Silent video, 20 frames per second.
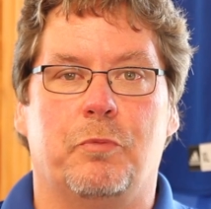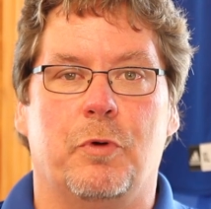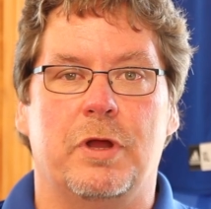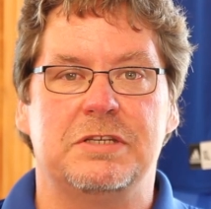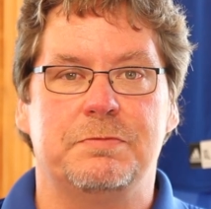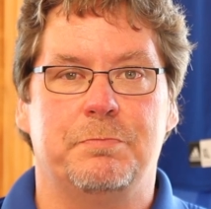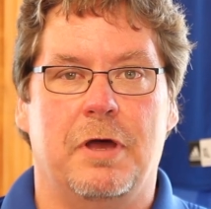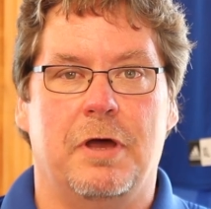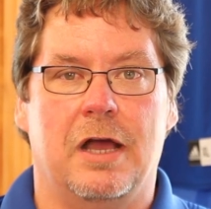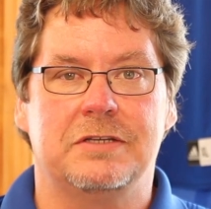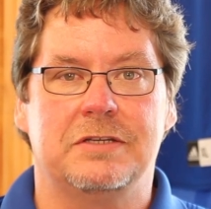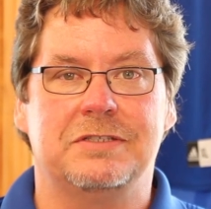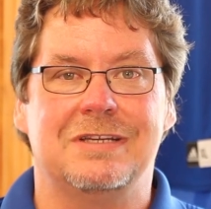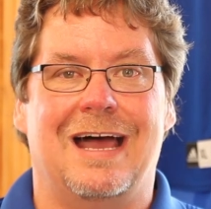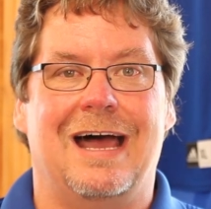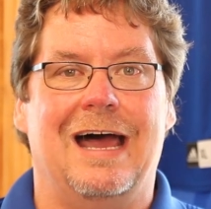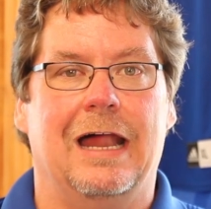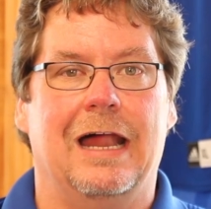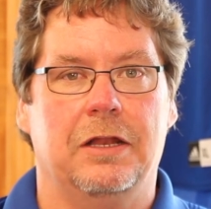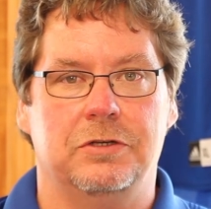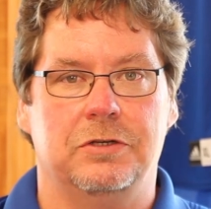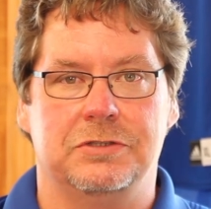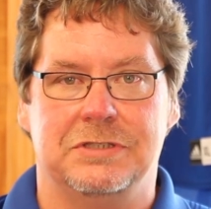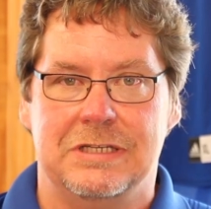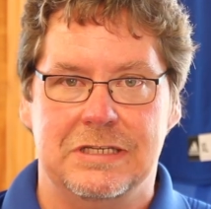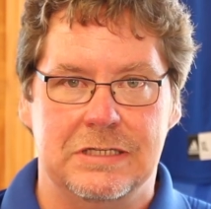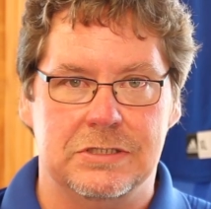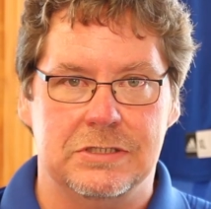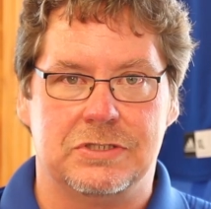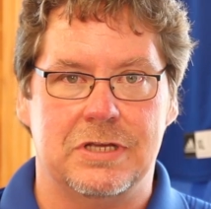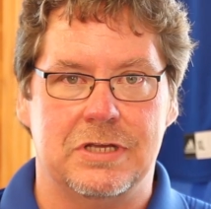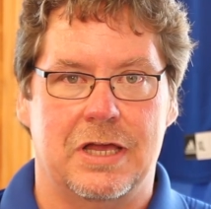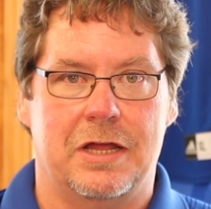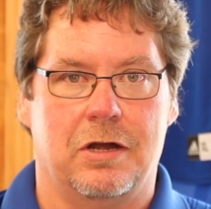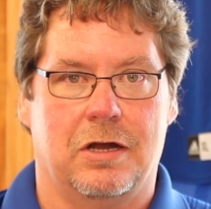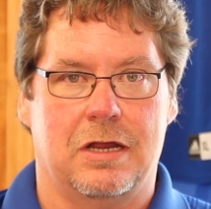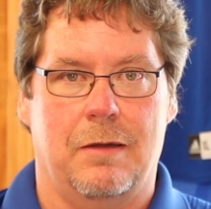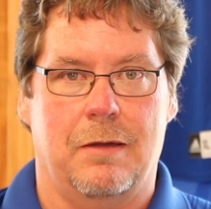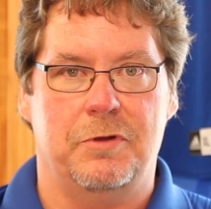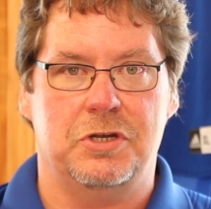Press Box, Islanders
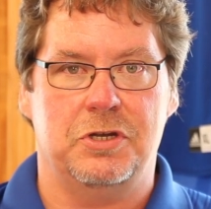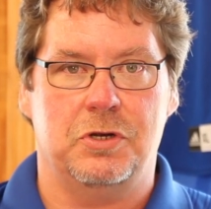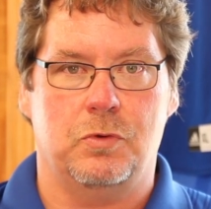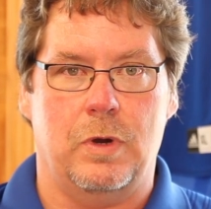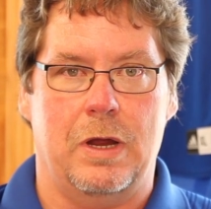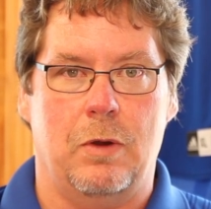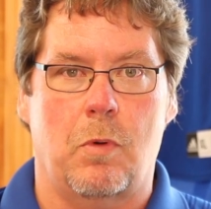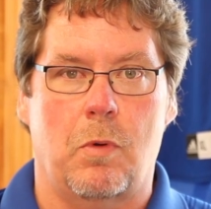Insider coming your way.